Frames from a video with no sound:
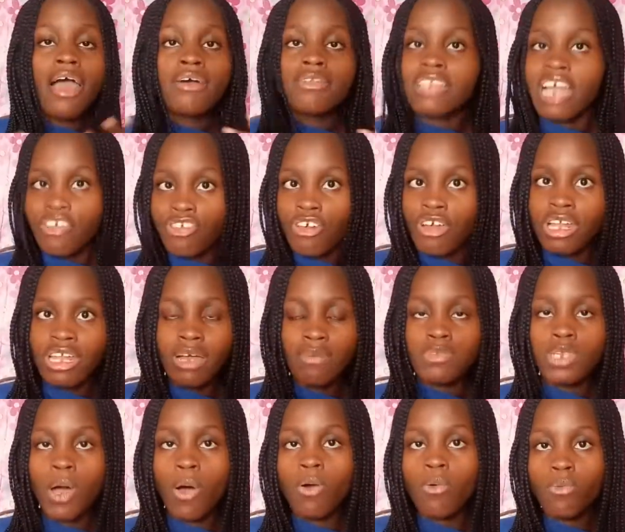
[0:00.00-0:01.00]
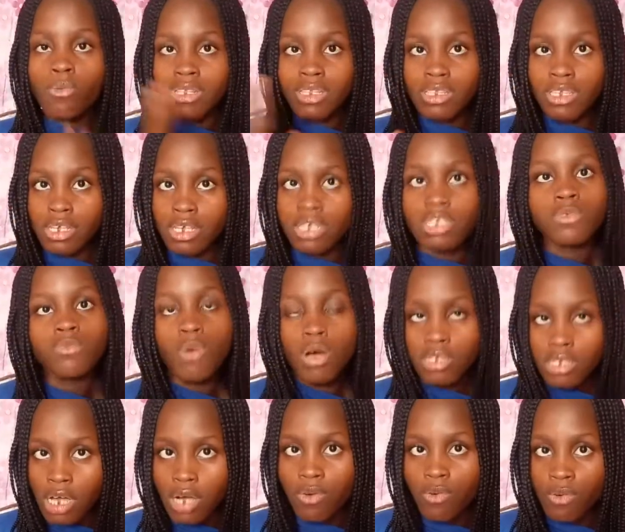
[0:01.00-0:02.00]
naturally I'm someone with a small
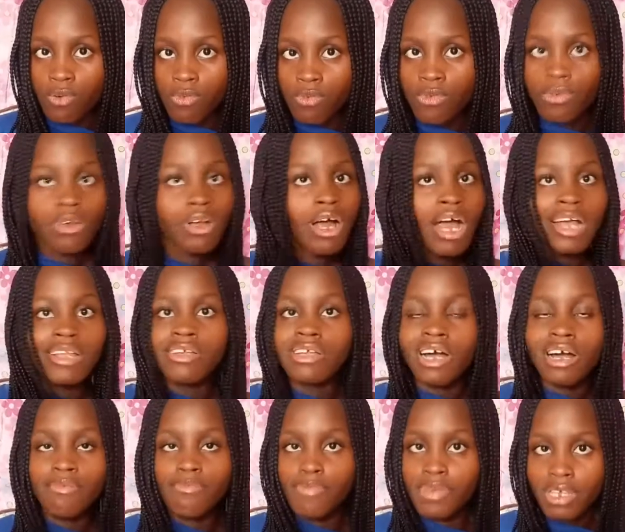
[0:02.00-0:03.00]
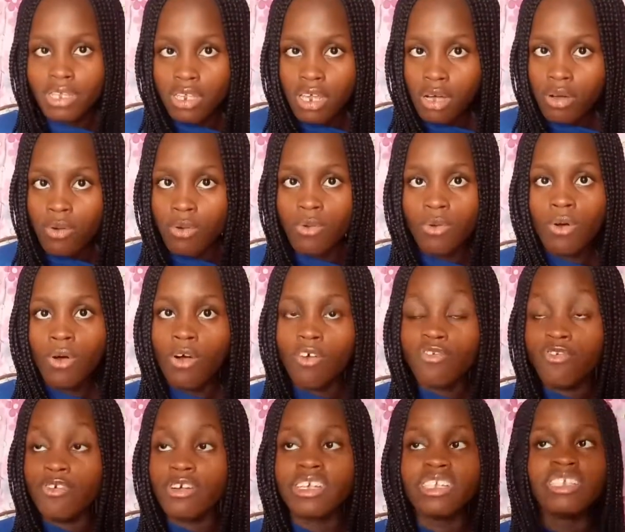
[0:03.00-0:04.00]
circle. I don't have a big circle
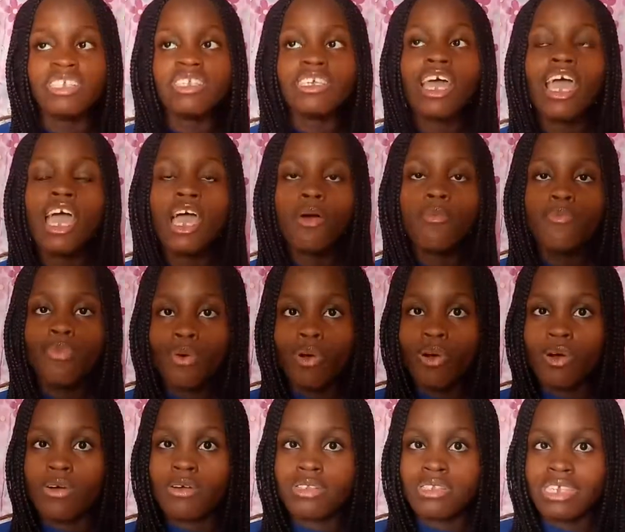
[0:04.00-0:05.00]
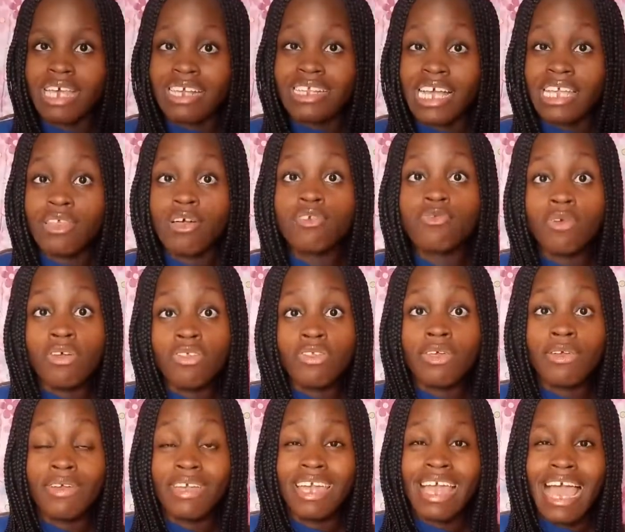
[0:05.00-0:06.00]
of friends. But as I turned
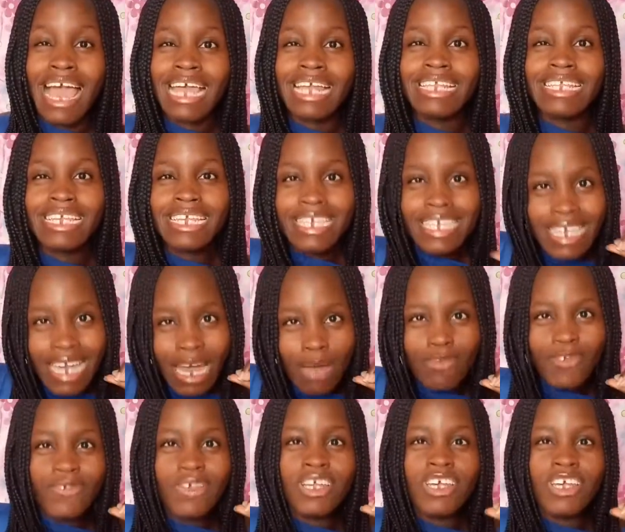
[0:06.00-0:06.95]
23, I came to the